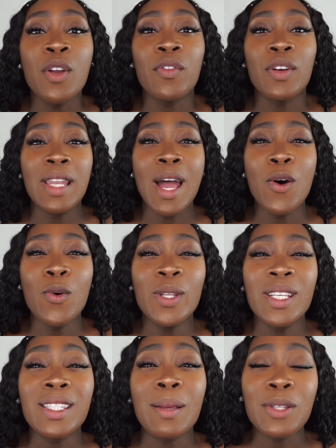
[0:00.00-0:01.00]
for not
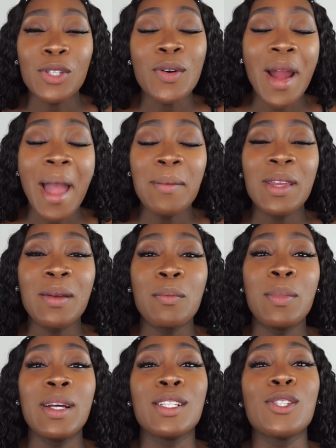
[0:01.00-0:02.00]
only
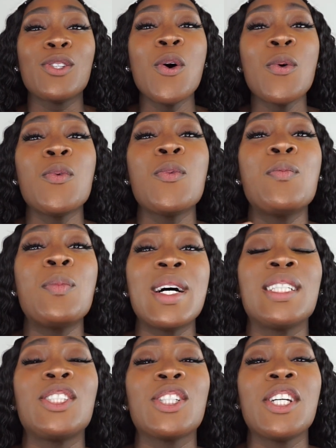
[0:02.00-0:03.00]
subscribing, but so
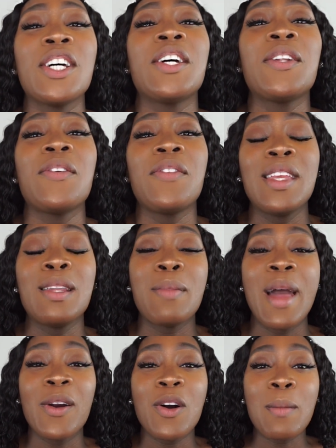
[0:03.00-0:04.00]
much good
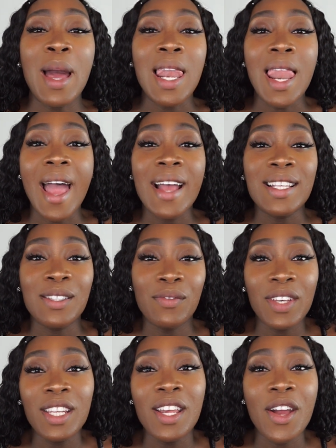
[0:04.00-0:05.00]
feedback on my last
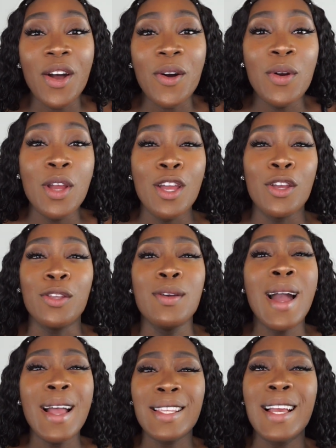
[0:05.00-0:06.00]
video. You
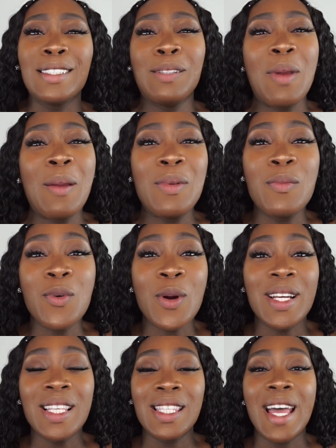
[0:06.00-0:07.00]
guys actually made me
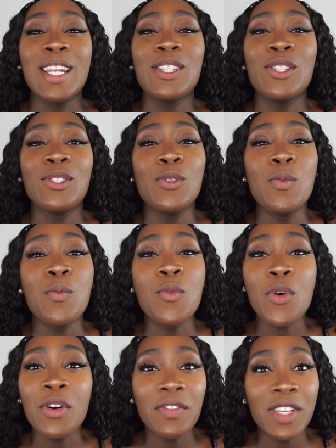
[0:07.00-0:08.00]
more excited to do
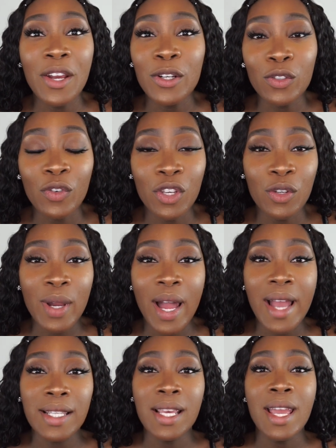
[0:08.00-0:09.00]
more videos for you
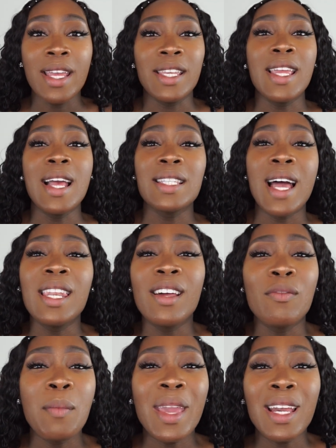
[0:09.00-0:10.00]
guys. Yes, I
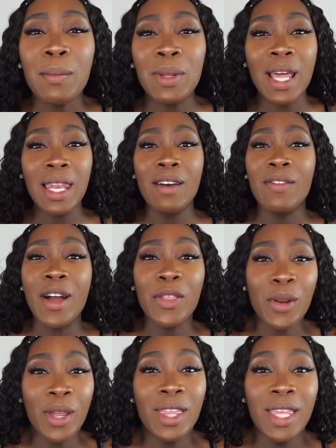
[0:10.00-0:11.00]
love makeup and I love
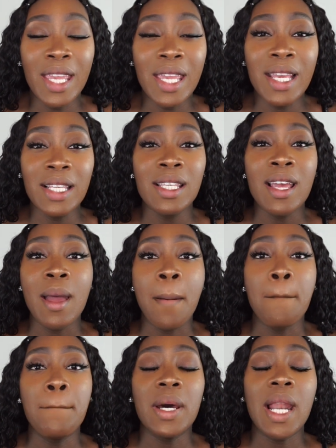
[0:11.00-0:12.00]
other things,
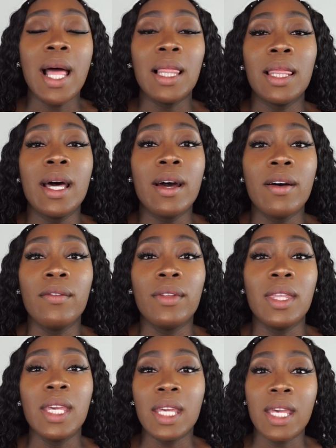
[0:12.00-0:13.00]
but I
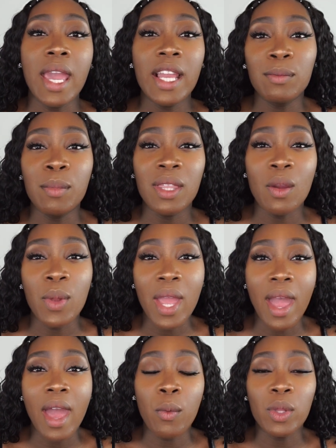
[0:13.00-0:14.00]
love the engagement that we
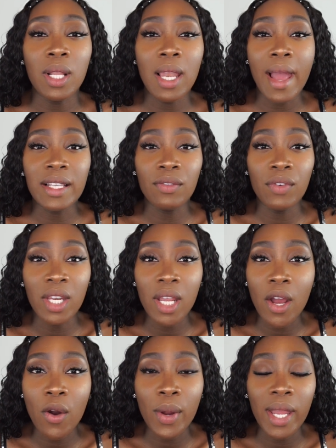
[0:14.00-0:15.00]
had with the last
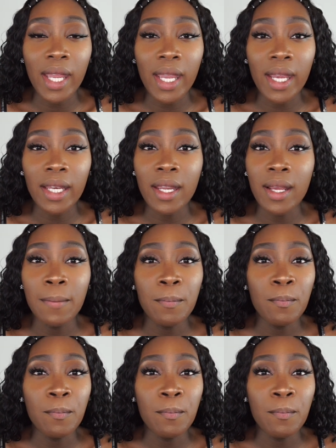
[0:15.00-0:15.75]
video and